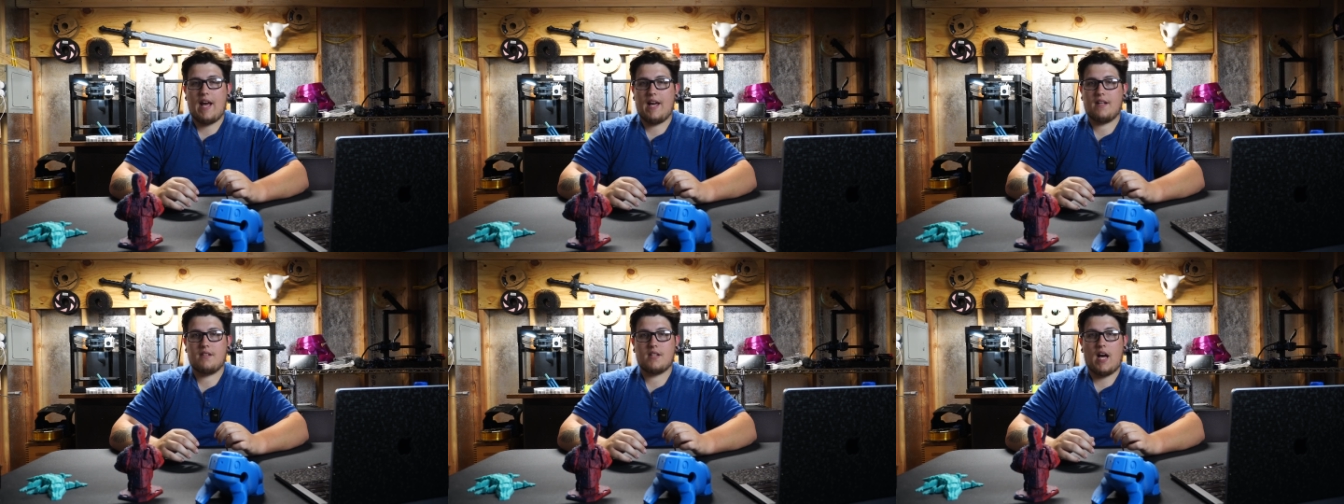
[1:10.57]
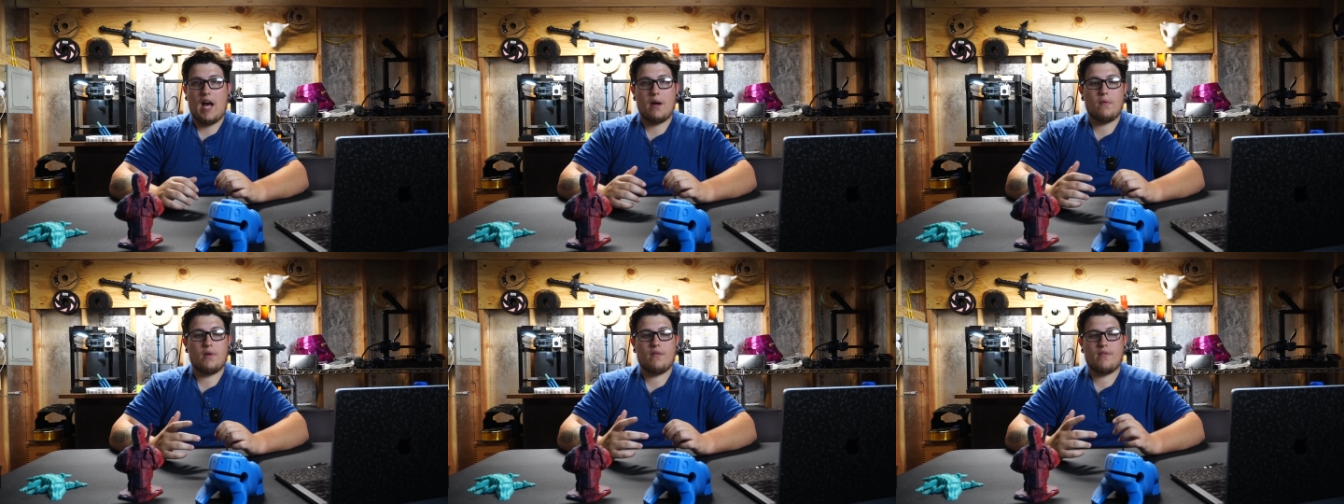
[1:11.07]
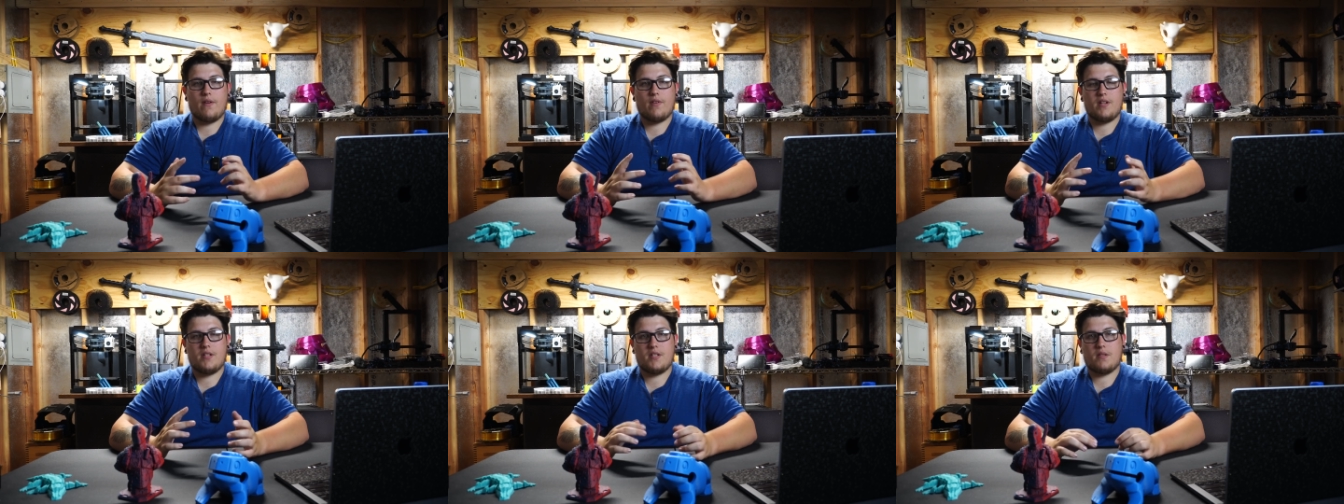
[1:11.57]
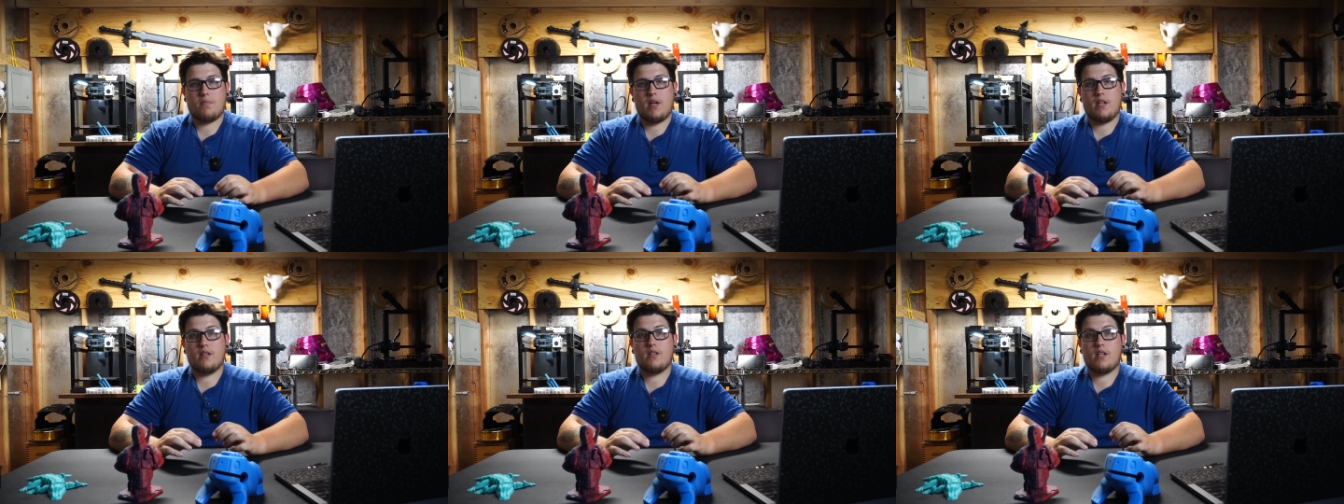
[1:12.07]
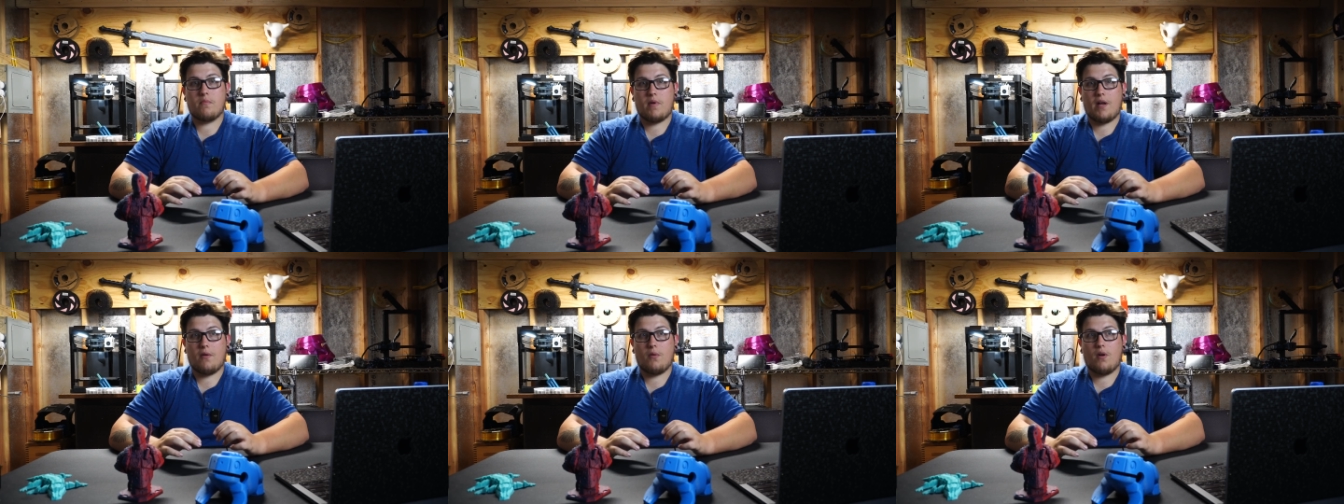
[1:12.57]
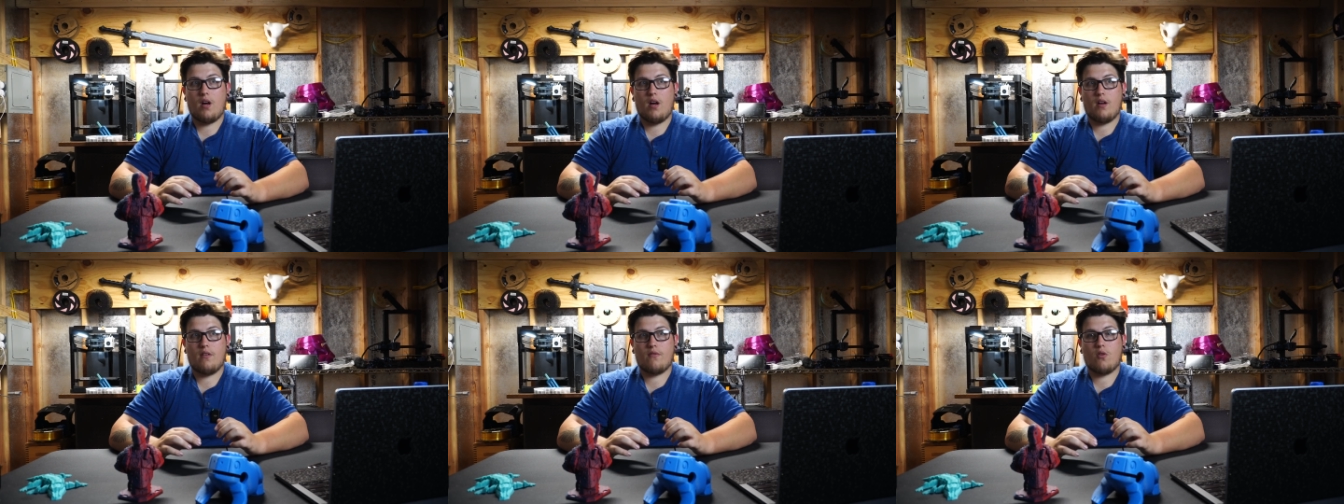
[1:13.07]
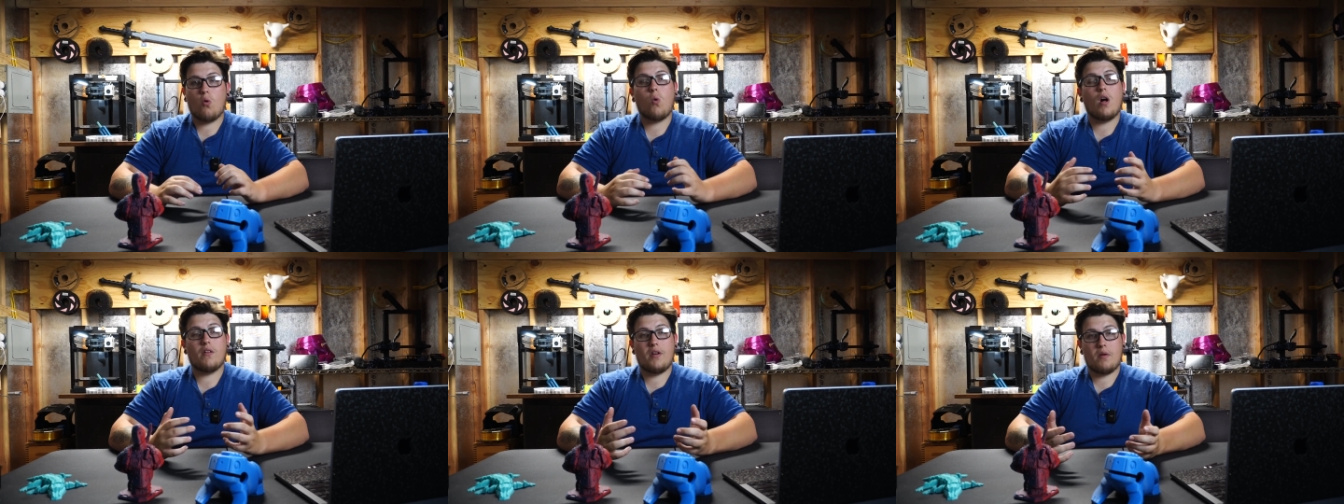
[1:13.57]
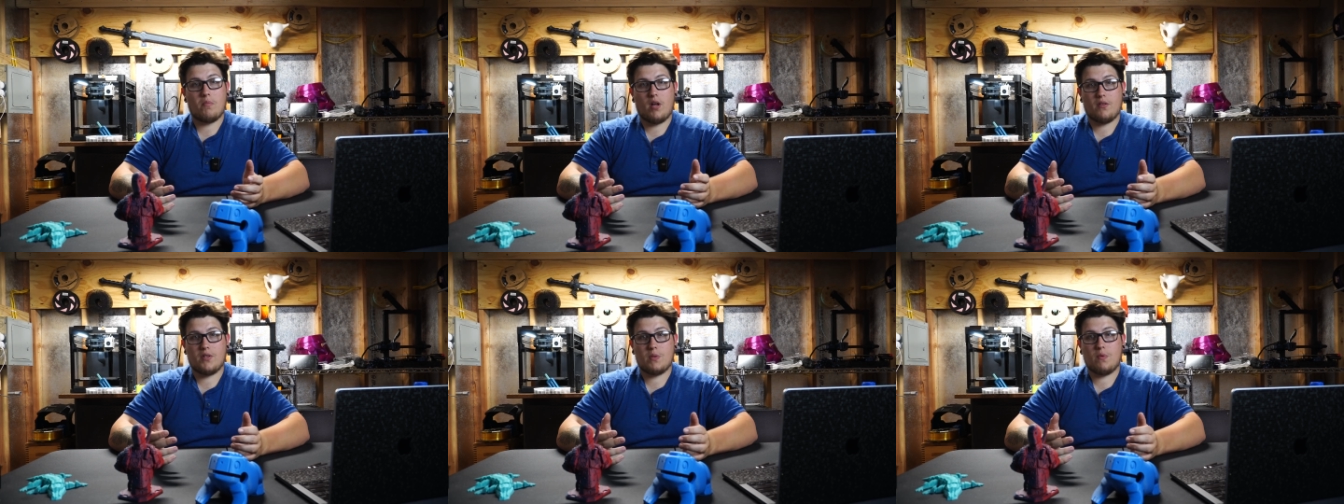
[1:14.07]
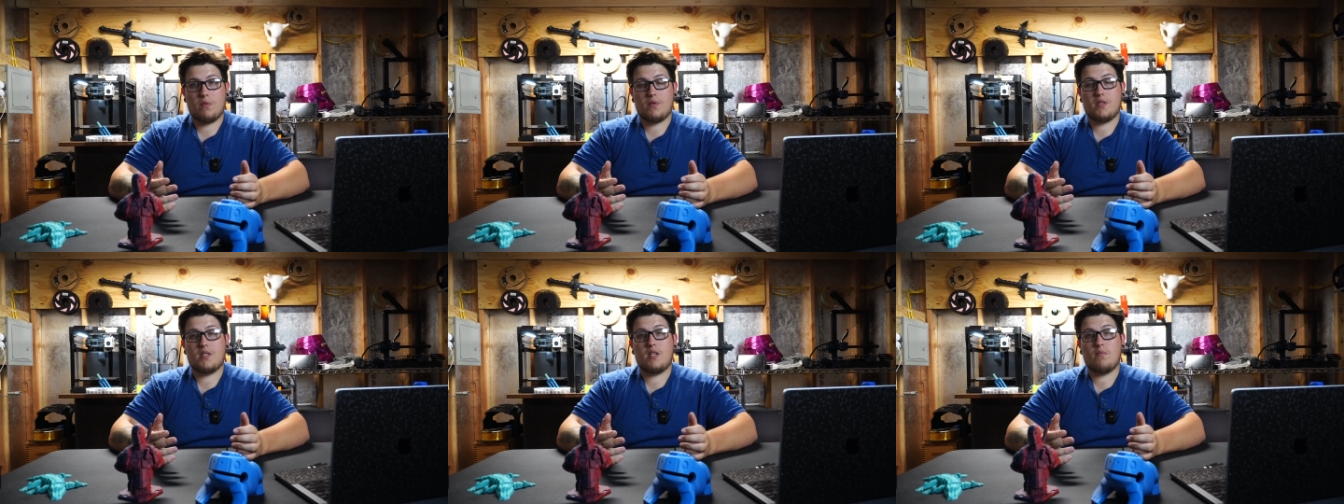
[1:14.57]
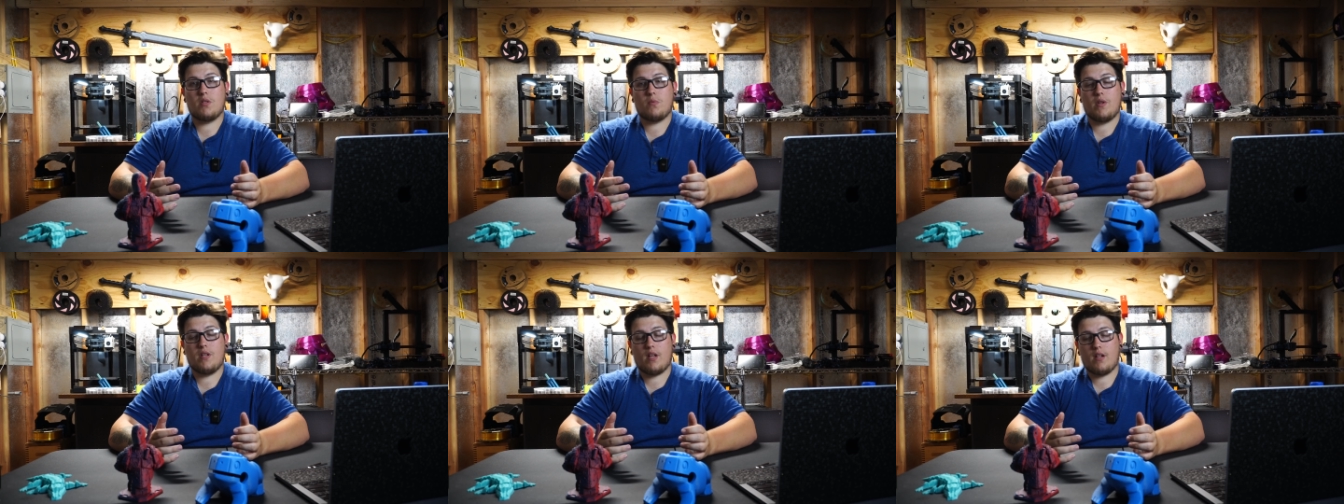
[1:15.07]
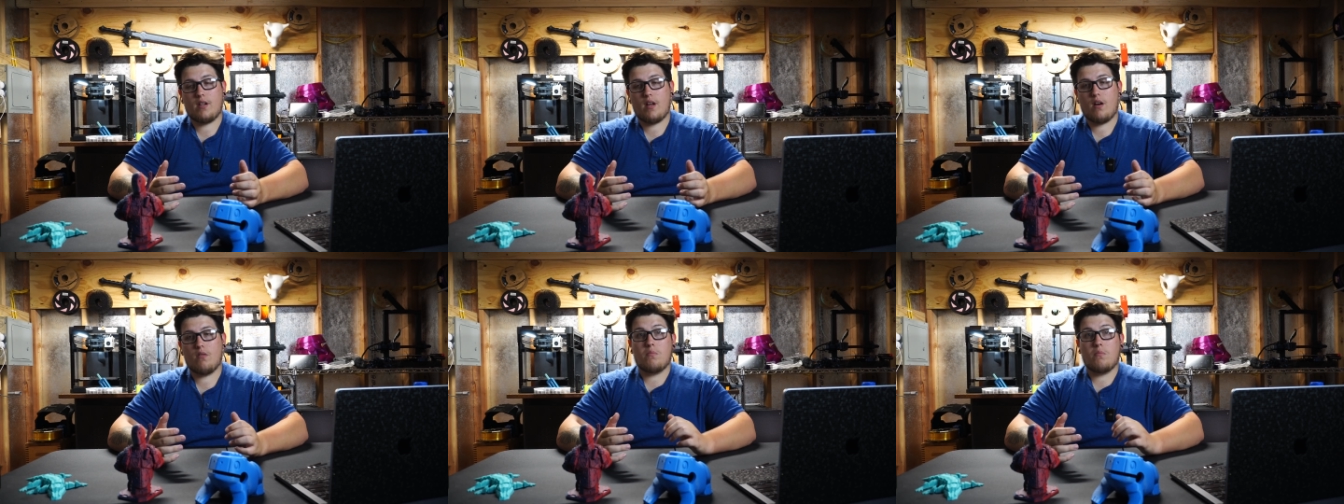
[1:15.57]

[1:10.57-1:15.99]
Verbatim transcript: and I would have never anticipated the amount of quality models we would see between then and now.